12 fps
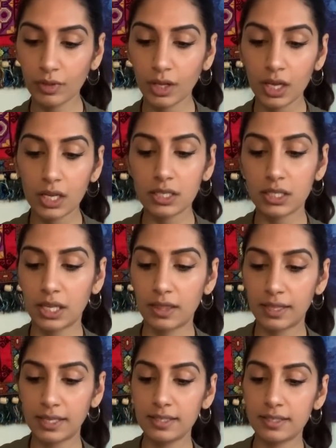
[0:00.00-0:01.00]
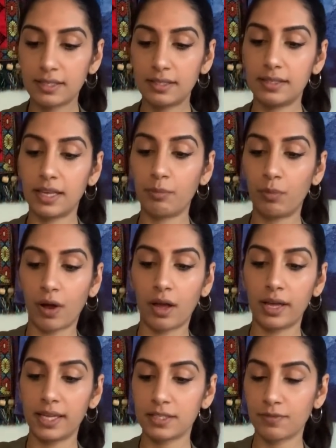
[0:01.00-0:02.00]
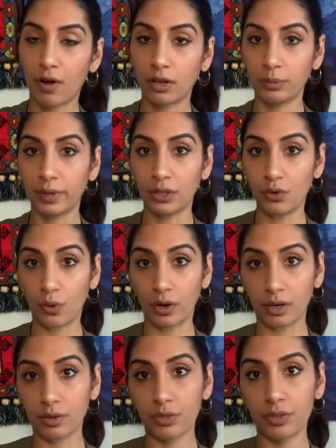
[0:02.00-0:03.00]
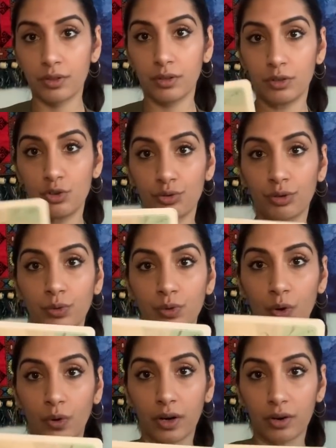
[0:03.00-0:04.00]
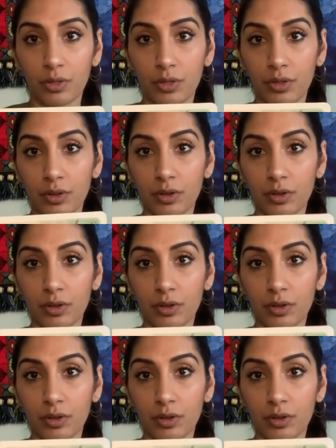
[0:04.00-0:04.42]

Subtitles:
See, this zebra is following north, true north.